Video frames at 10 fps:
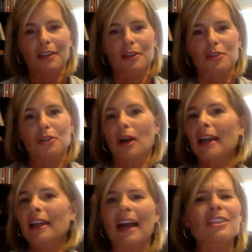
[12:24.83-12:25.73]
So
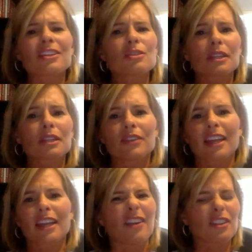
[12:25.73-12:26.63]
I just believe,
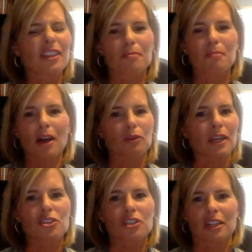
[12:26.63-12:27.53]
again, everything in
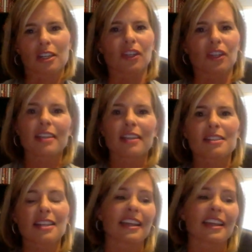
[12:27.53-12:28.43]
moderation. And if a kid
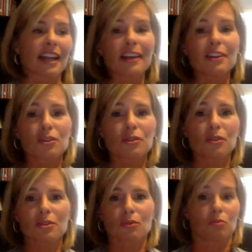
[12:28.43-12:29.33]
says, hey, can I do
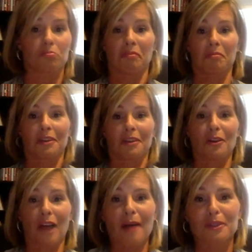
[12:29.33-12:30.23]
this?
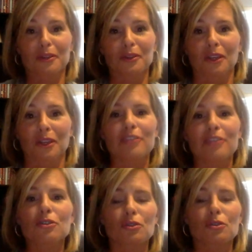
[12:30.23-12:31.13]
Absolutely, and
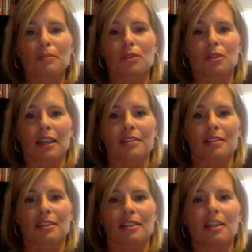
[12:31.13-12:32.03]
introduce them to
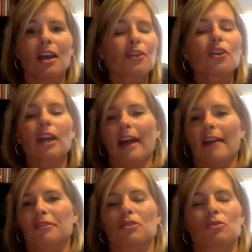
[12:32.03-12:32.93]
things, and they're going to
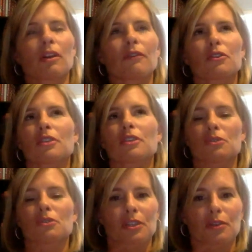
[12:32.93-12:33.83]
have to. 21st
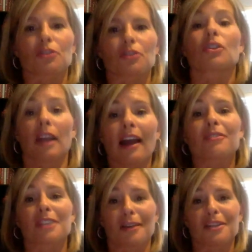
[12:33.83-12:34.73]
century skills, they're going to
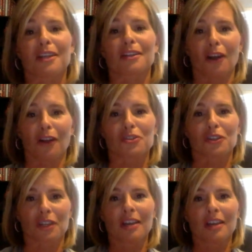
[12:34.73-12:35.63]
have
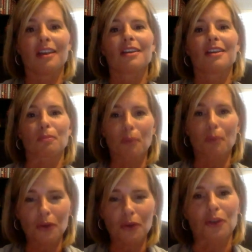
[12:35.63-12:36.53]
technology
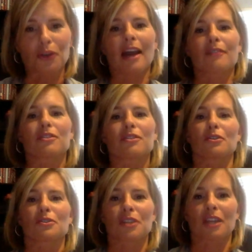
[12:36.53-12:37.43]
support. They're going to have to
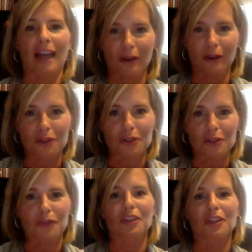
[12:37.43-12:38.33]
understand how to do
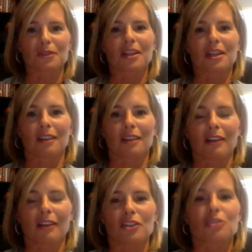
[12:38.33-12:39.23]
different things with
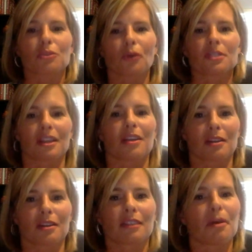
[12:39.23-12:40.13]
technology, so we're only
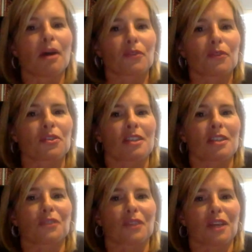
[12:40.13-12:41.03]
setting them up for
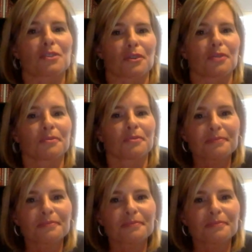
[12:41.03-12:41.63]
success for that too.